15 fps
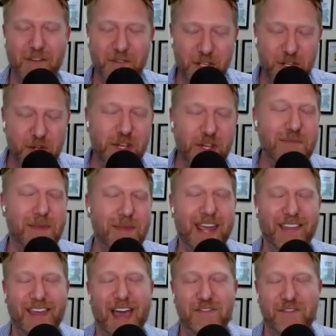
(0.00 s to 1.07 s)
And if you can
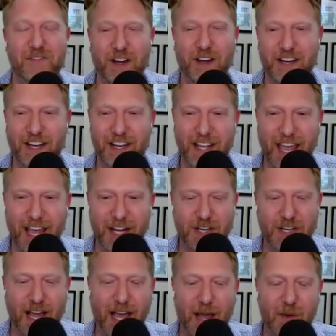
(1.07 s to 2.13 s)
make that fun and
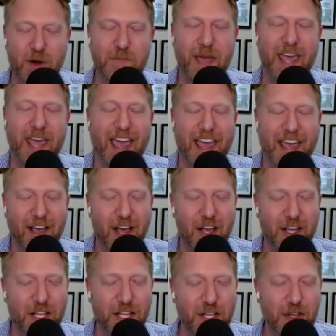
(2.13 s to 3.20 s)
engaging, I would pay a
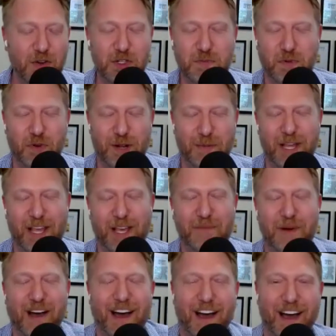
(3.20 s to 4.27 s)
huge
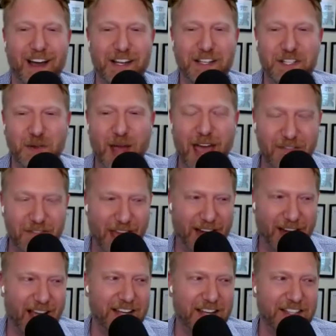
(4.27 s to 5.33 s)
premium uh, to have
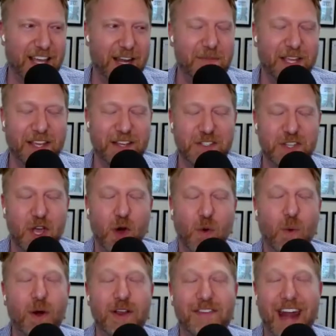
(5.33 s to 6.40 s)
that content because
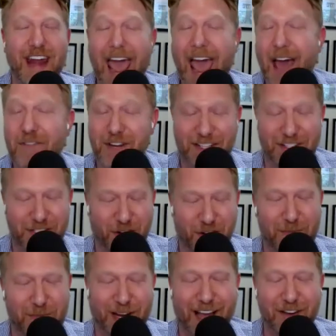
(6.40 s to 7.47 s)
we don't even have an
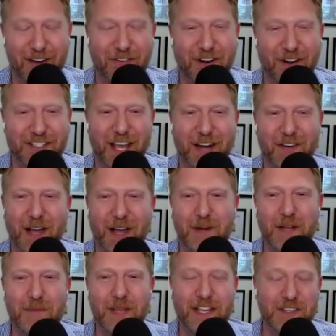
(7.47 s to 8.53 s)
Instagram account for our title
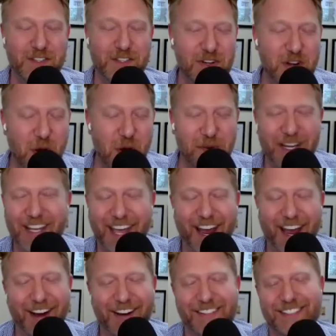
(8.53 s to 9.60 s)
company because nobody
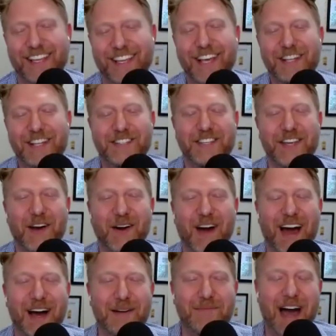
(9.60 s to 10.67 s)
cares. So
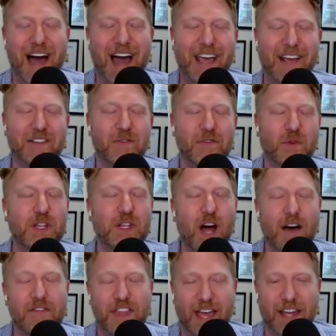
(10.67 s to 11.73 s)
um, I
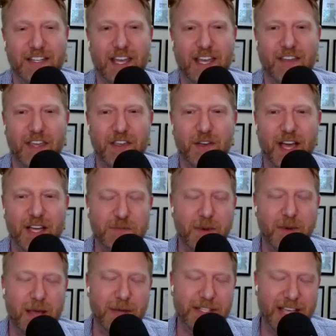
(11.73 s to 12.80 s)
love the idea that you guys
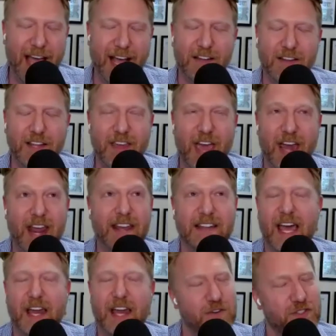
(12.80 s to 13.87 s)
might be tackling that, and
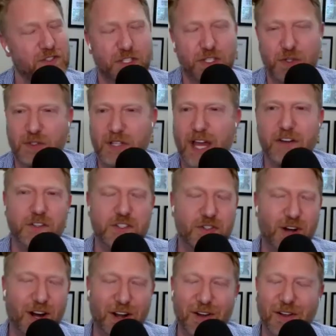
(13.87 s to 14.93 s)
lenders too. Lenders
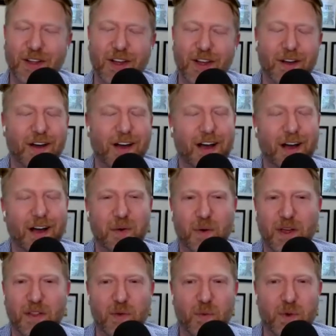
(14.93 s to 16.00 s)
struggle uh,
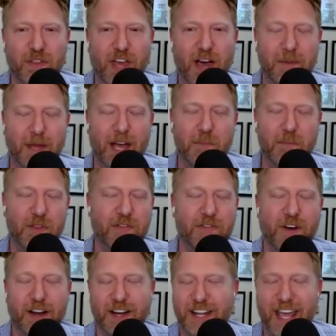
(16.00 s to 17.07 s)
with with coming up with
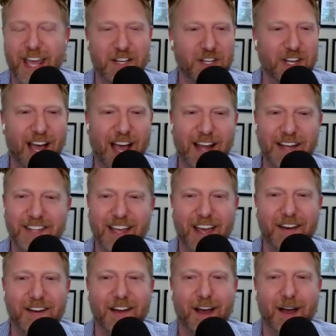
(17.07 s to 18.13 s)
fun engaging engage
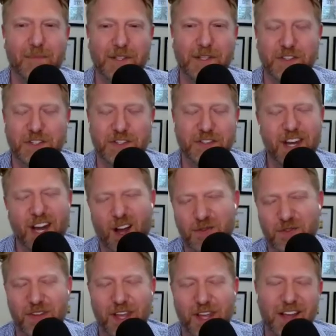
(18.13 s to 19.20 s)
content. Um, it's just, yeah. you
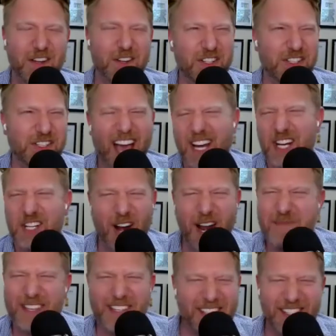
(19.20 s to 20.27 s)
know, they're just kind of
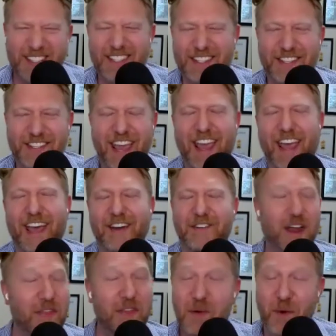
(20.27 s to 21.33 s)
dry businesses and
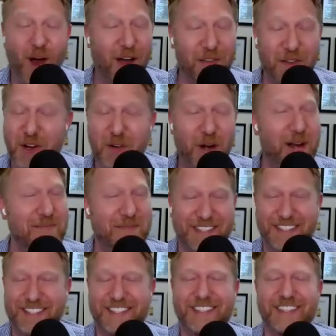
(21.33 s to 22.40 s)
nothing yeah. wrong. They're great
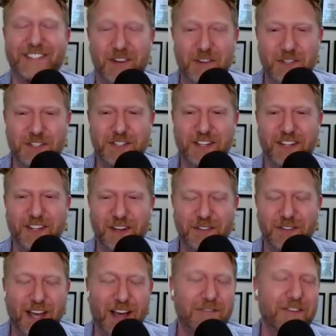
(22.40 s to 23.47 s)
businesses. They're just a little
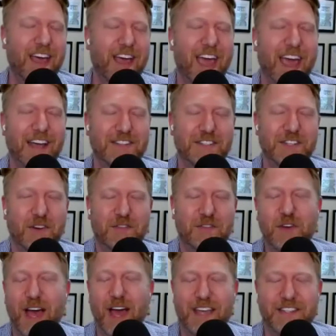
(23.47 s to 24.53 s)
tough. And so if
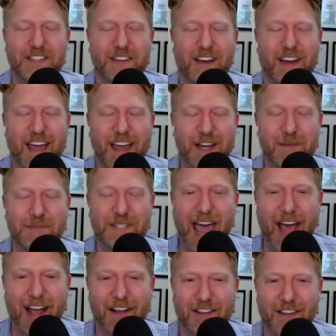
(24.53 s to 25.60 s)
you guys uh, end up
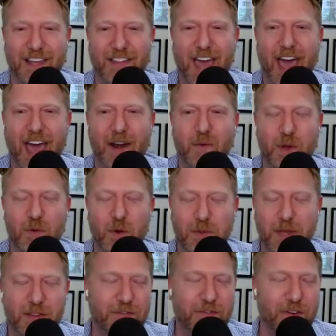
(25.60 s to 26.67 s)
tackling that, we will
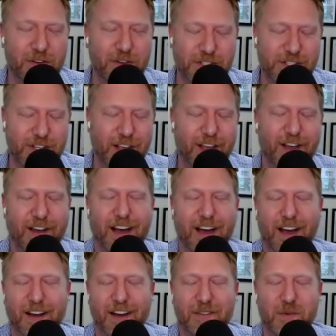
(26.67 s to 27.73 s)
be the first
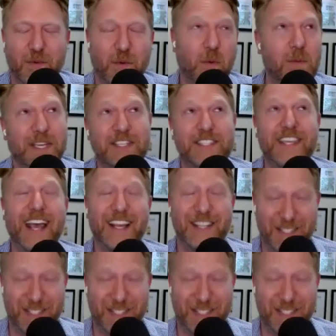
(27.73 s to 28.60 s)
uh, will be a second